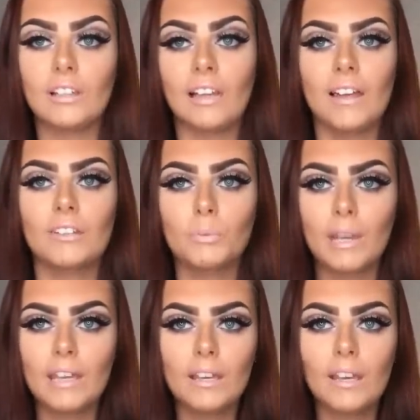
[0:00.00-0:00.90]
last
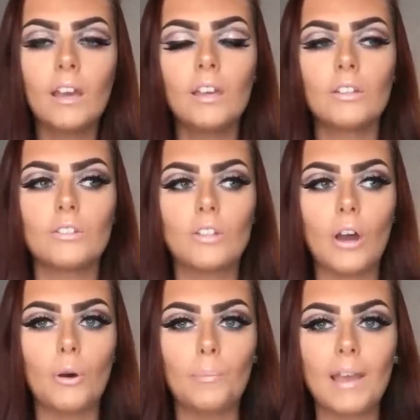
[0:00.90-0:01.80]
week.
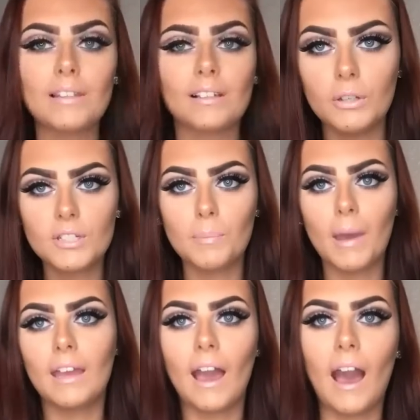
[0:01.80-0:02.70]
So basically Beauty
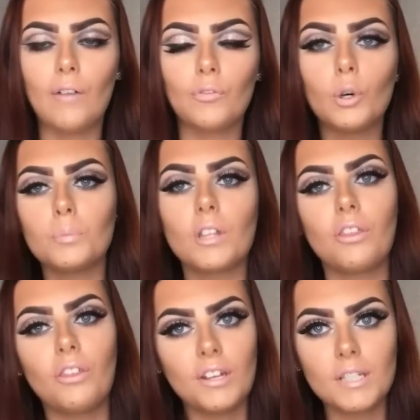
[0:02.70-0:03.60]
Bay have up to
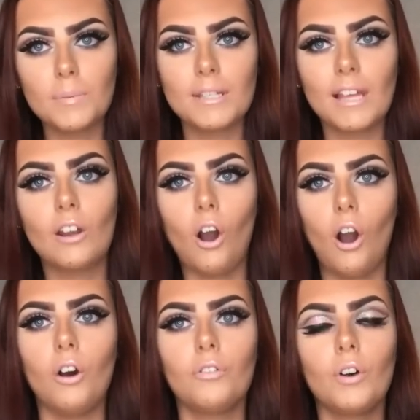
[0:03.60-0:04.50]
thirty percent
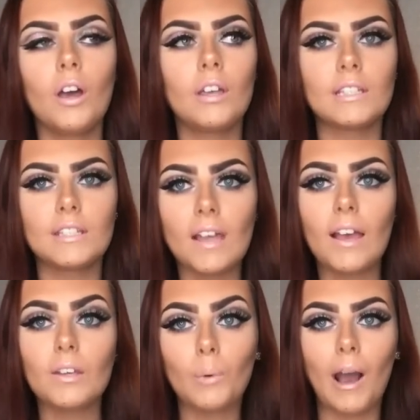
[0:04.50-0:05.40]
off
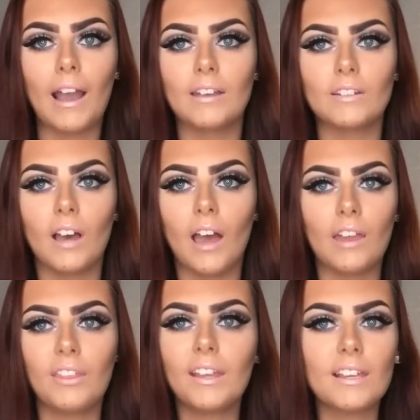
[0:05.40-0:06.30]
site wide. I
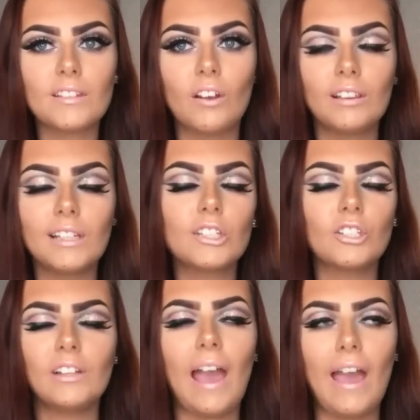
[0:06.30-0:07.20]
think it's on
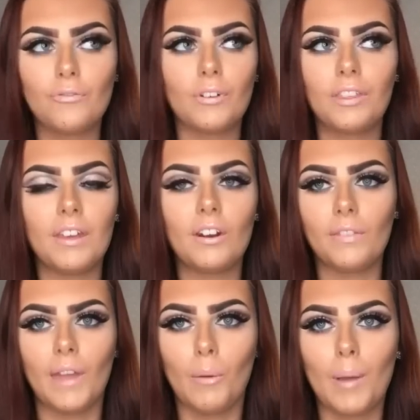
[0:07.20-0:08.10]
literally everything
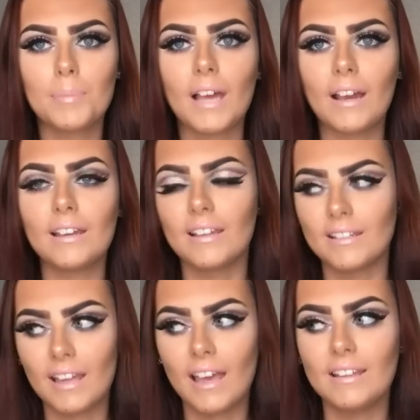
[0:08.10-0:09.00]
on their website. It
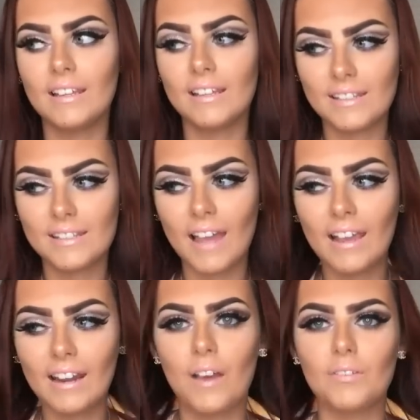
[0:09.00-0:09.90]
is
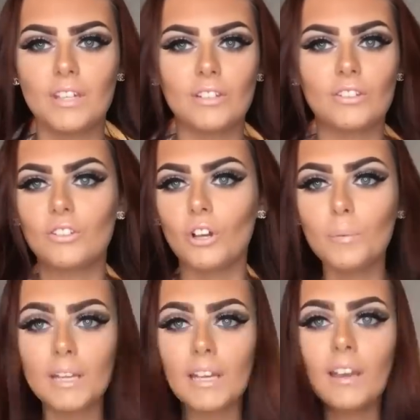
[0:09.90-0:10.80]
insane. I've seen so
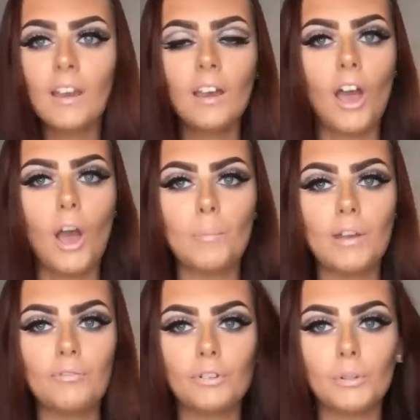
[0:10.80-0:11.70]
many um,
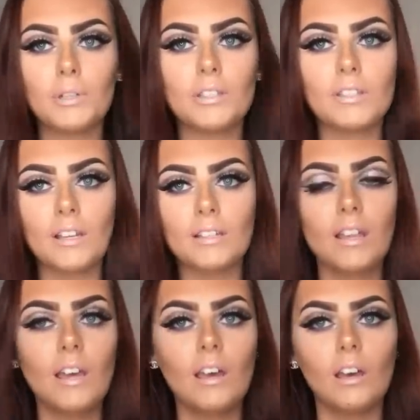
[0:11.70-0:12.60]

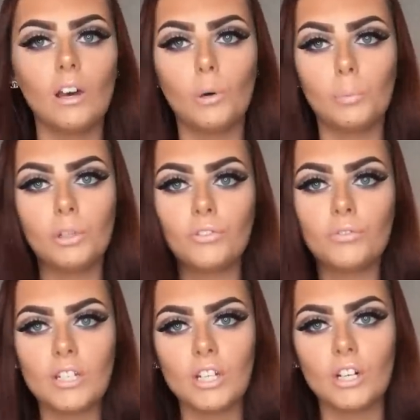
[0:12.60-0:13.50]
influencers upload
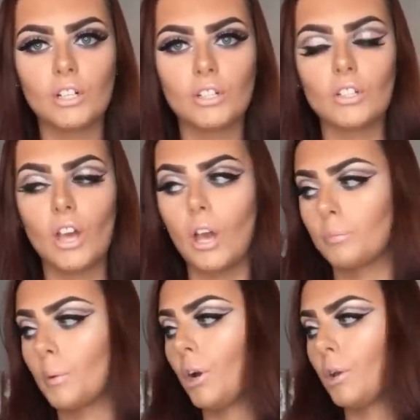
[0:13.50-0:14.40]
videos um,
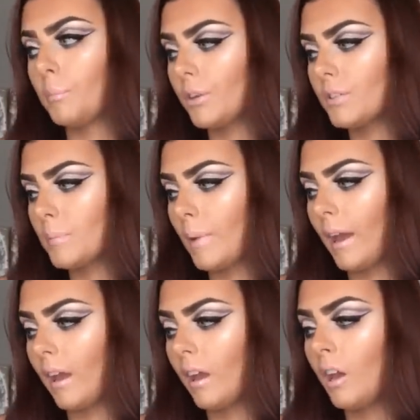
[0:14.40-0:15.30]
promoting Beauty
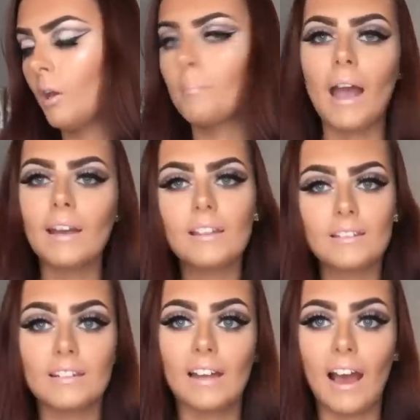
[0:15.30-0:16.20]
Bay. Mine
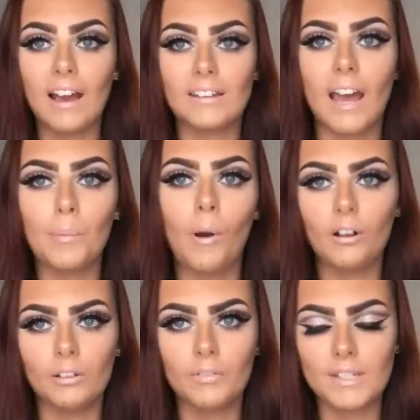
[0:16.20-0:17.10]
isn't an ad, I bought
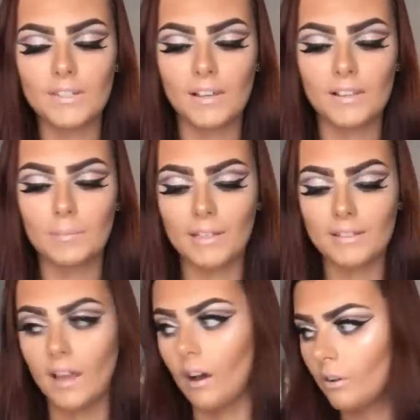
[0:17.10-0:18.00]
all of these things
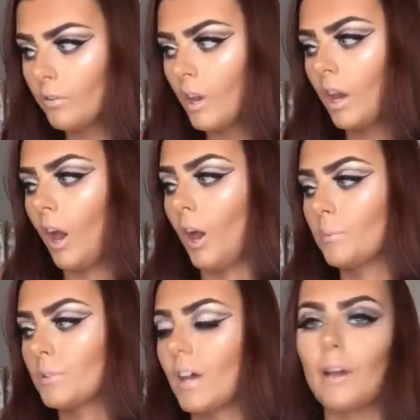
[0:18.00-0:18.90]
myself,
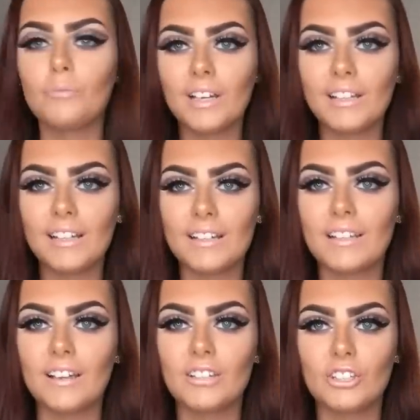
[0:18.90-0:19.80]
um, so I'm really
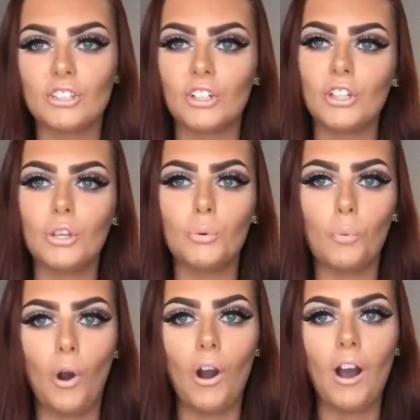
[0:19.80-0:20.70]
excited to show you
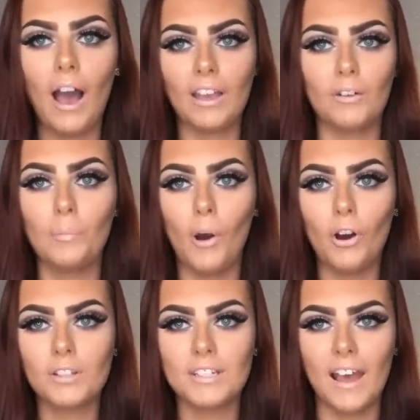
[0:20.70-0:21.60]
what I have
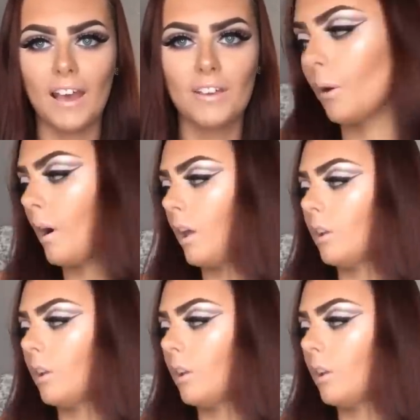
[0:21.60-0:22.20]
bought today. So a